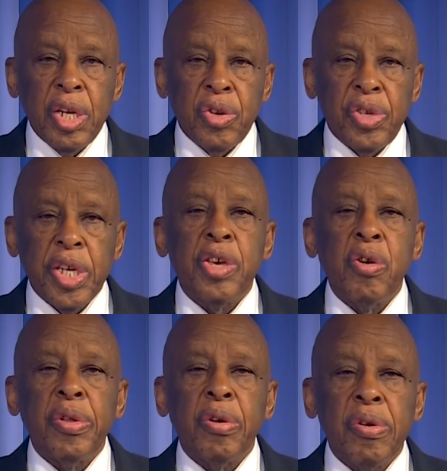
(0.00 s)
to
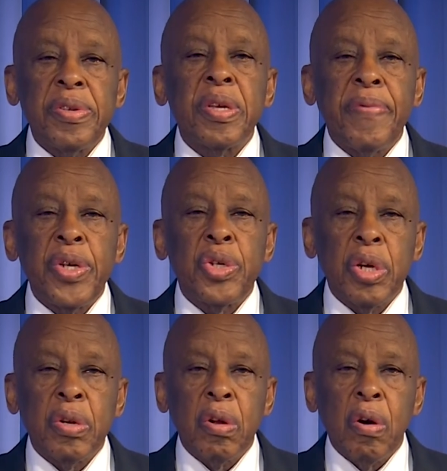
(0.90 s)
secure the
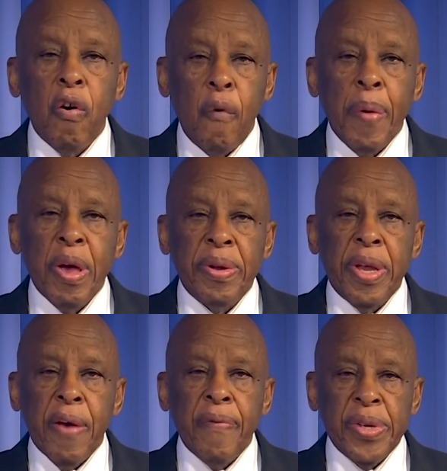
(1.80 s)
conservation of
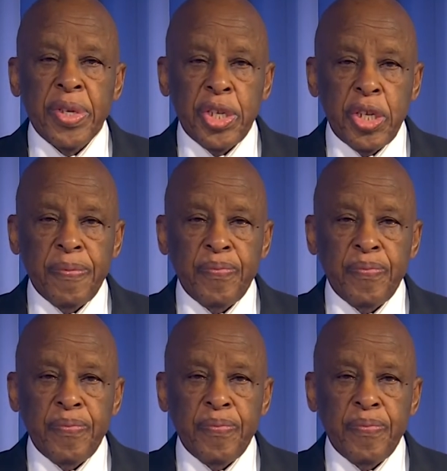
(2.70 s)
biodiversity.